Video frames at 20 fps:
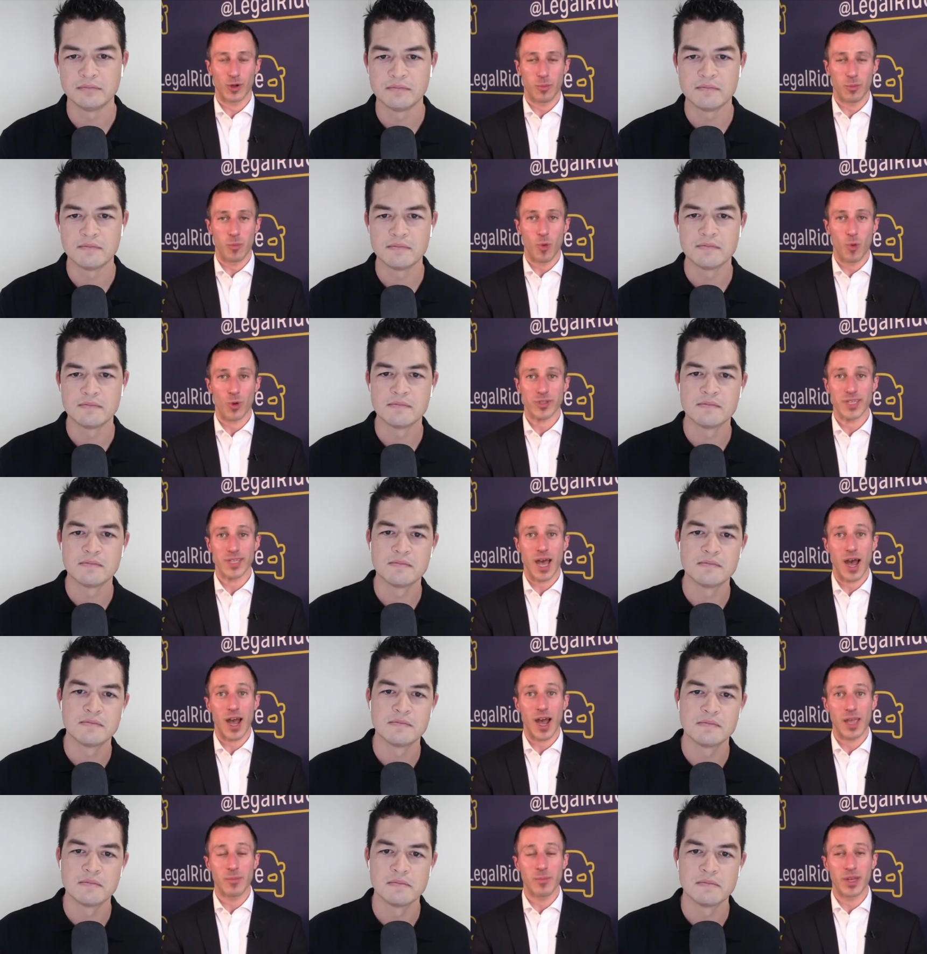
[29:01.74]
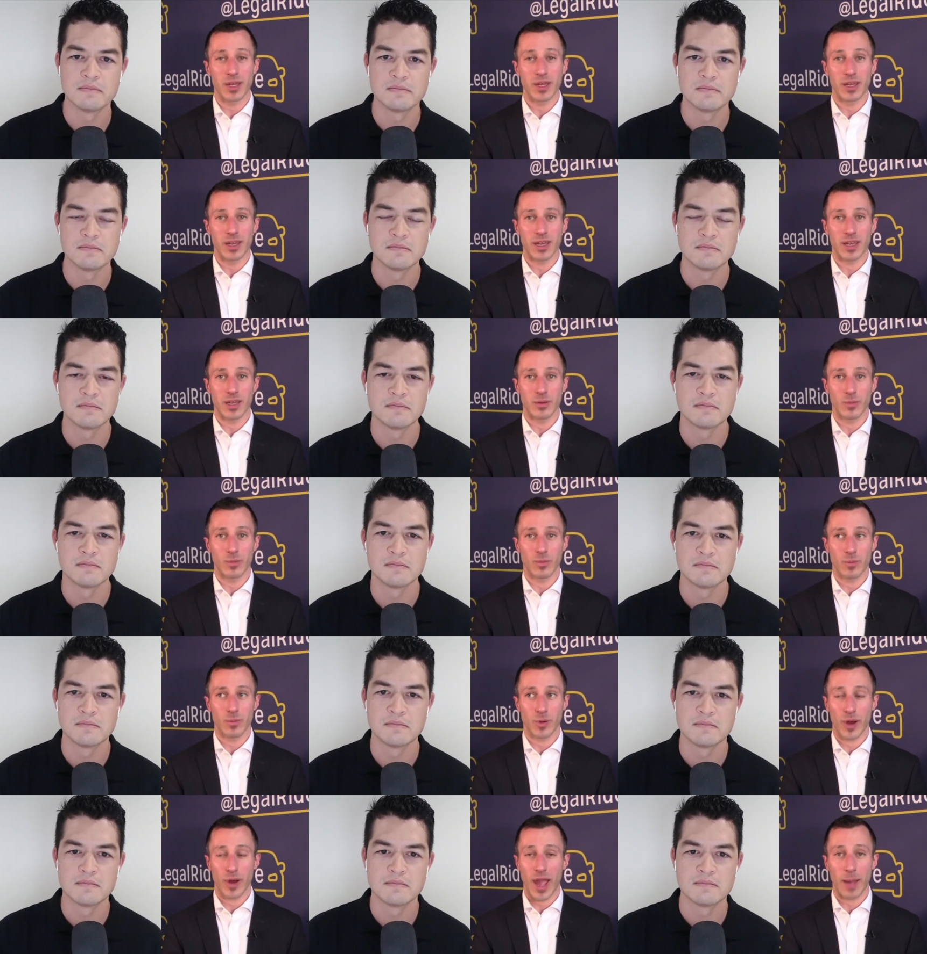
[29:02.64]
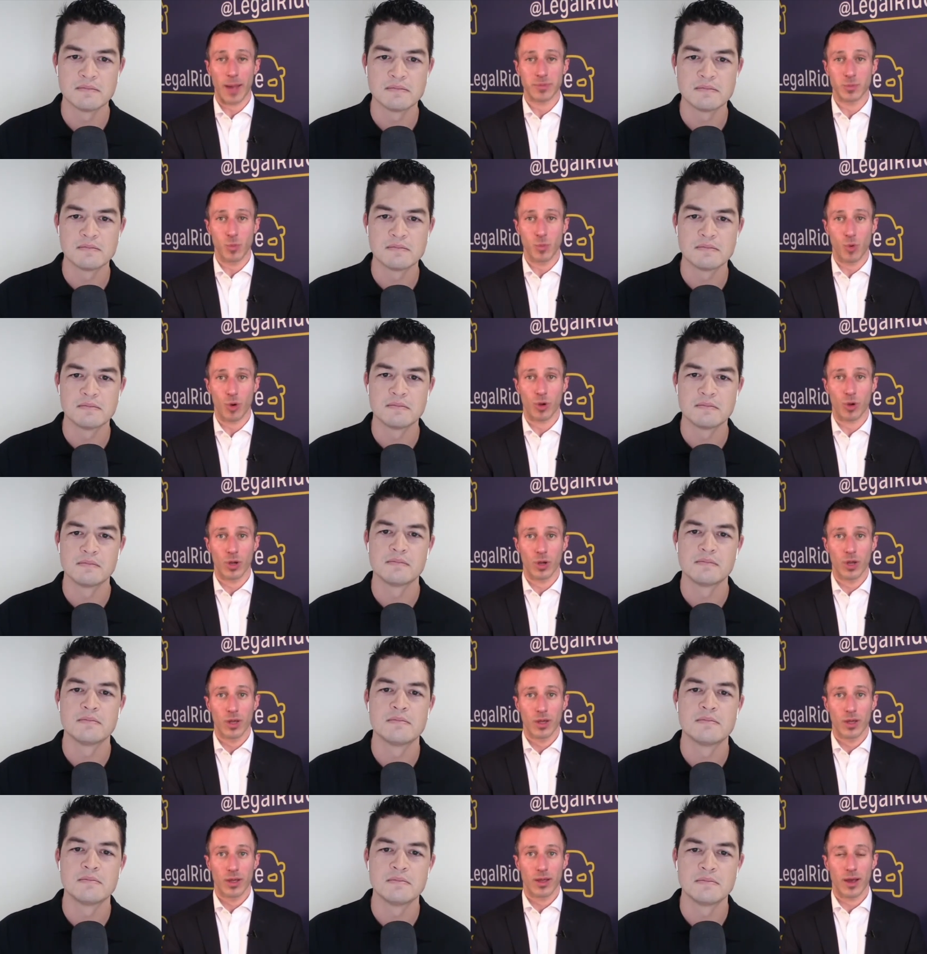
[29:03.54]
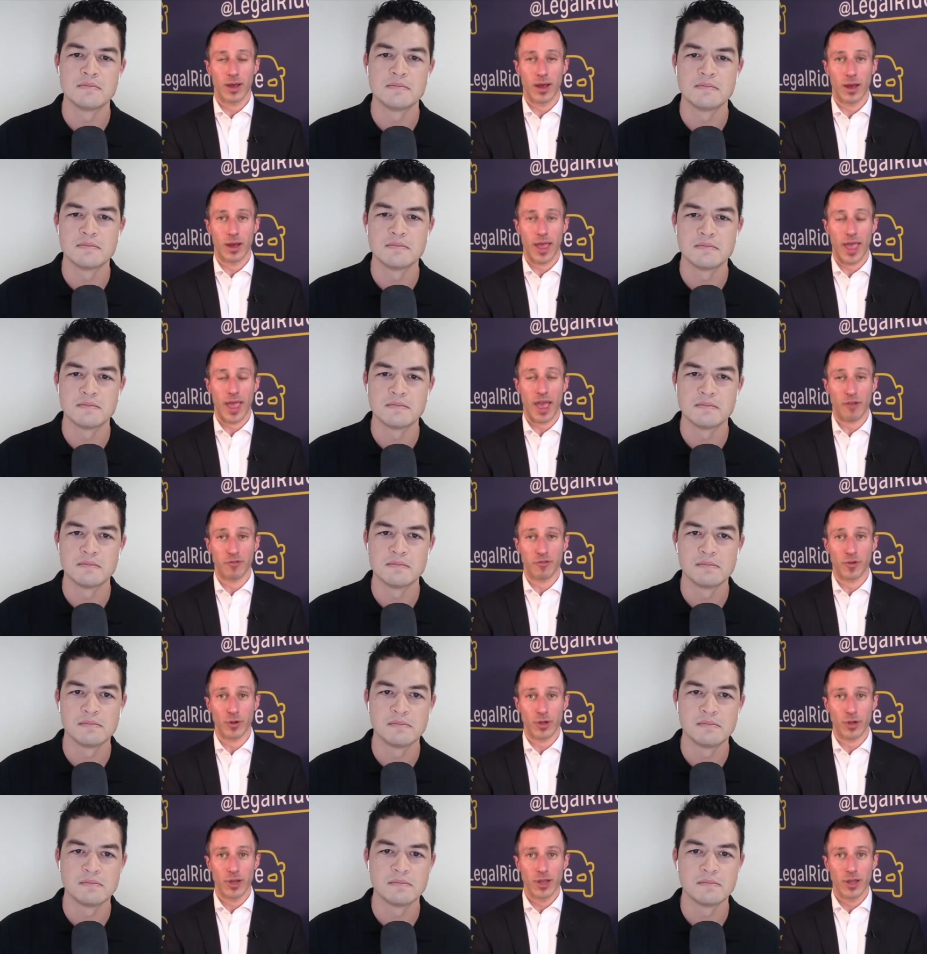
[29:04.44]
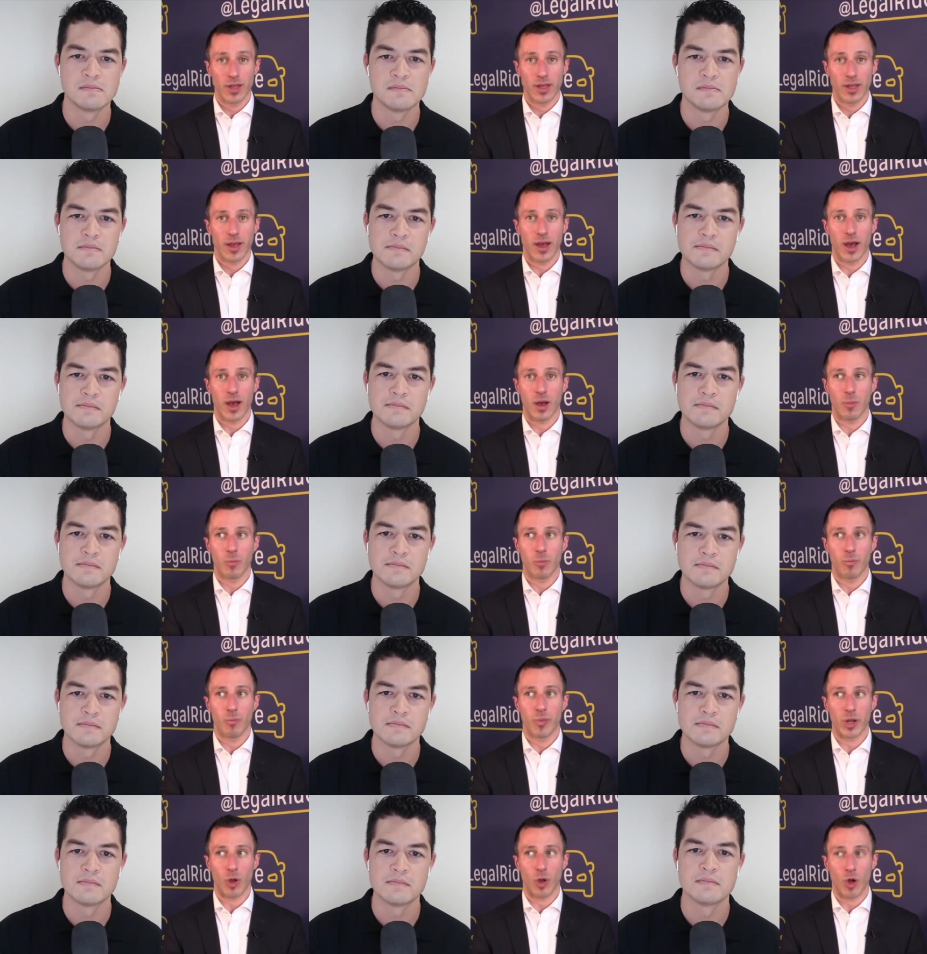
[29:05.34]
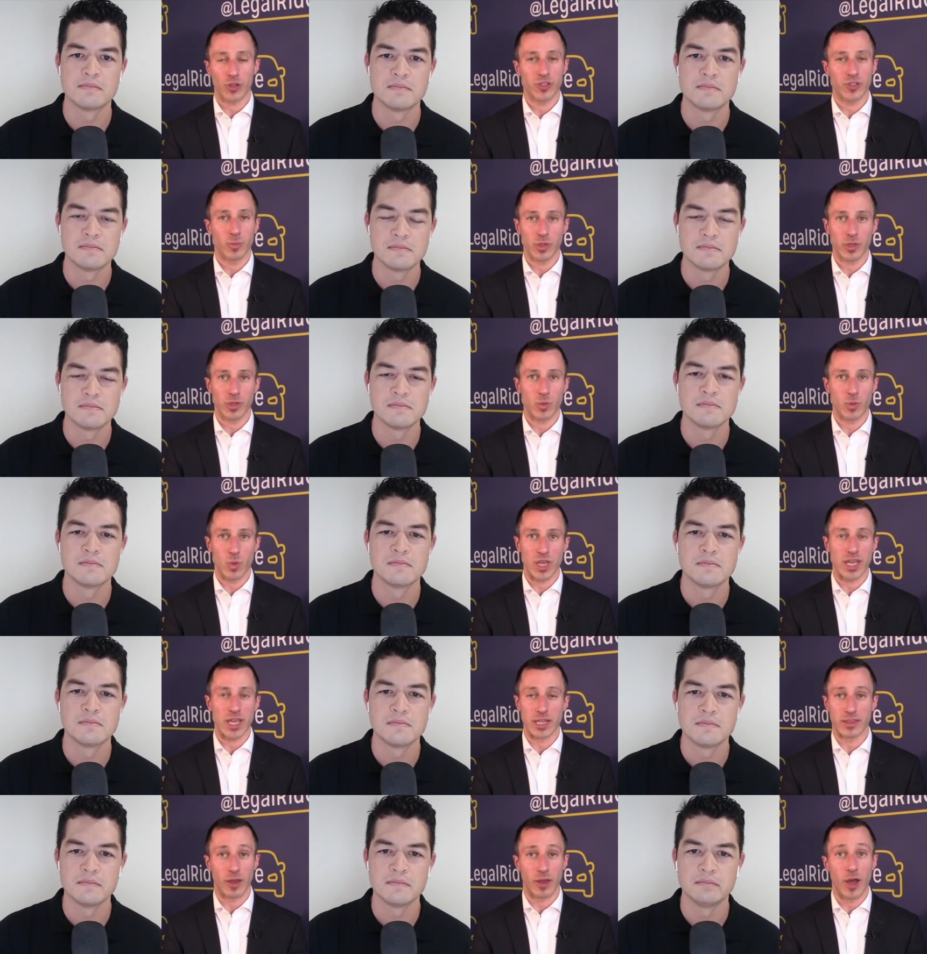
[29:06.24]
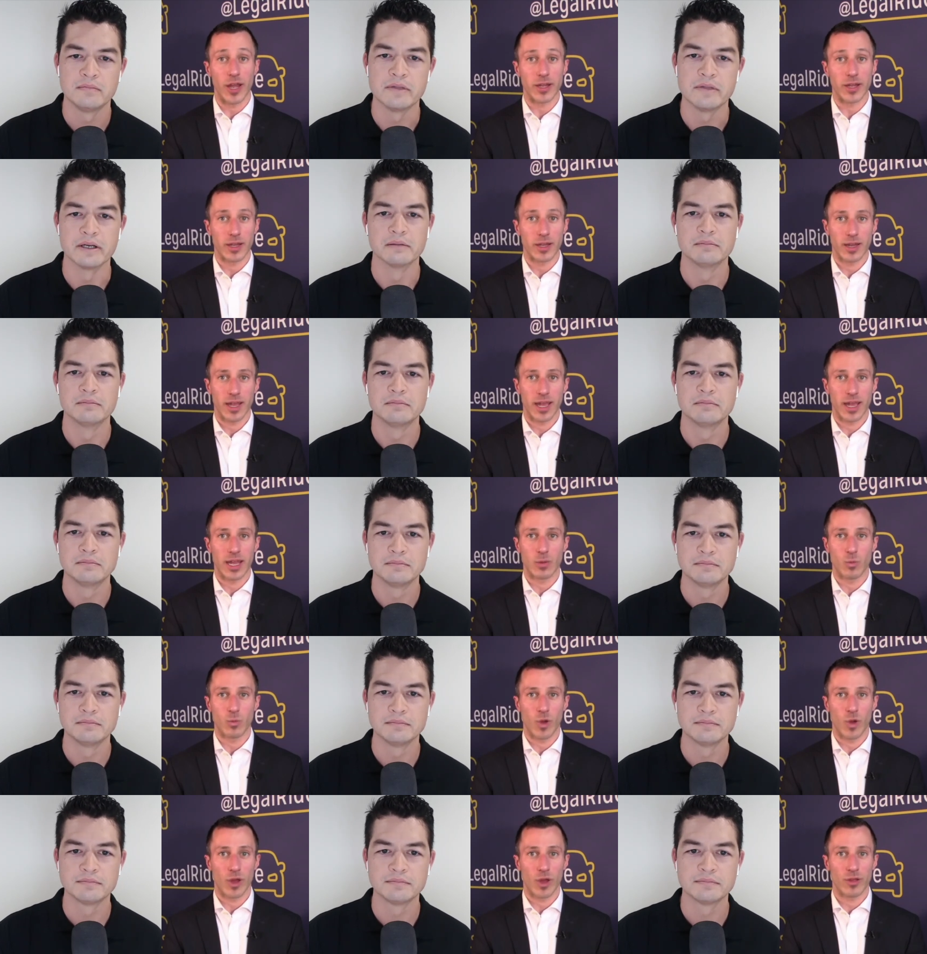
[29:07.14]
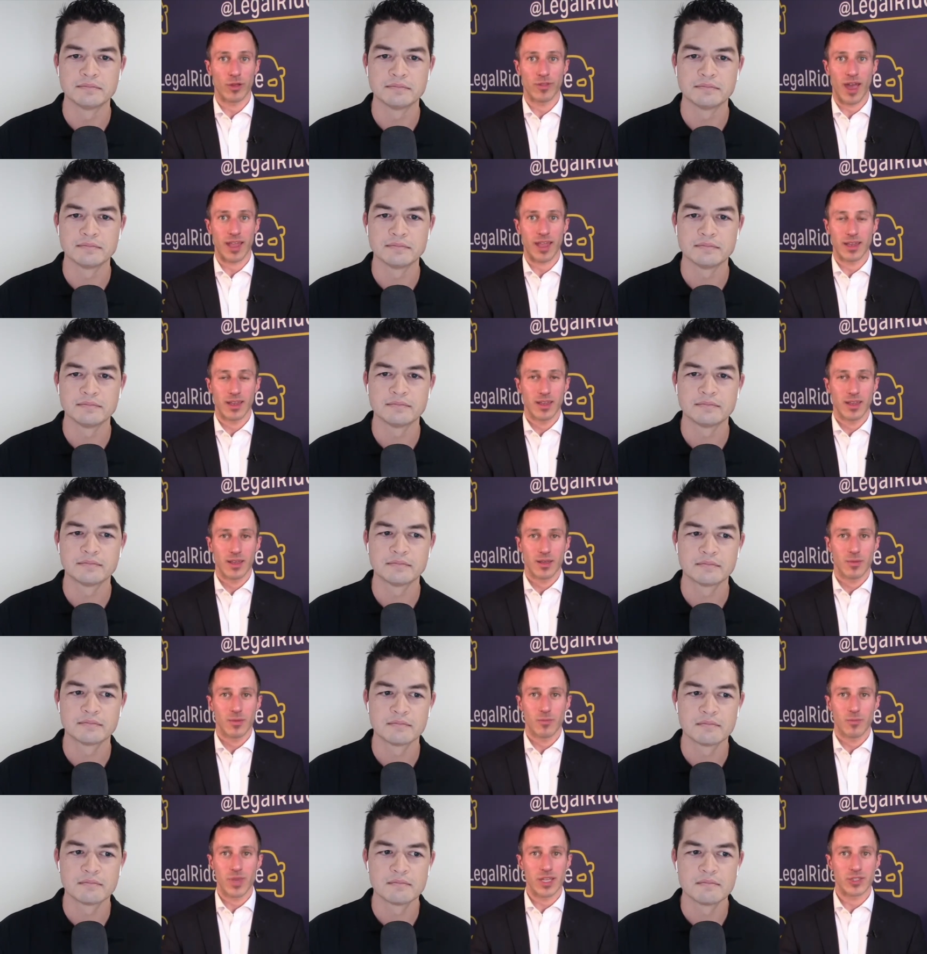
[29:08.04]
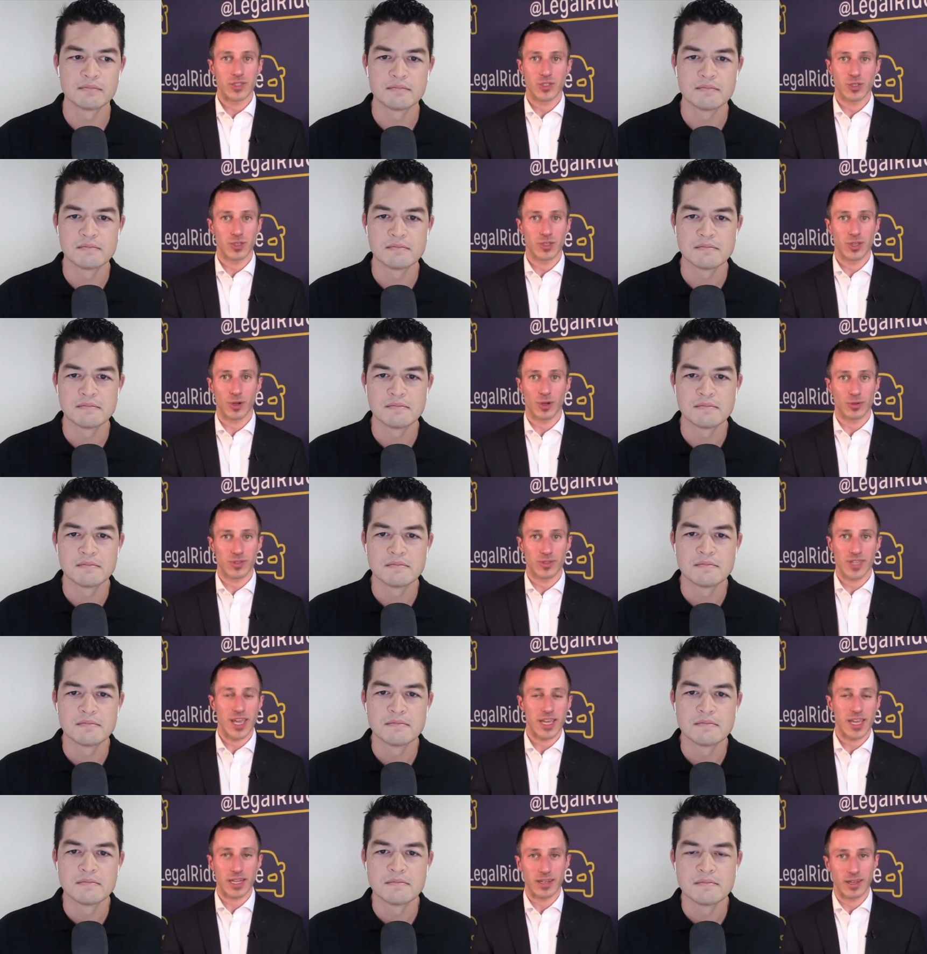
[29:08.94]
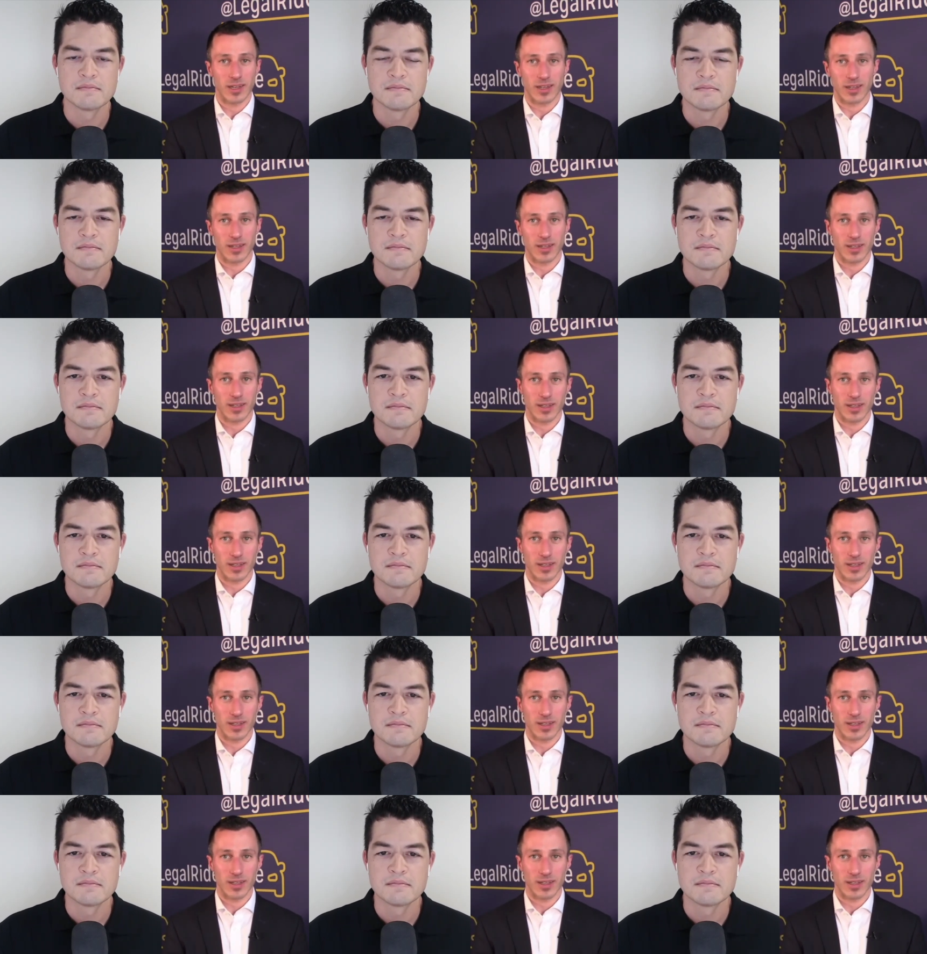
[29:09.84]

Speaker 1: more time and, and perhaps more uh, effort, um, but ultimately we get it done. And whether yeah. that means you know taking uh,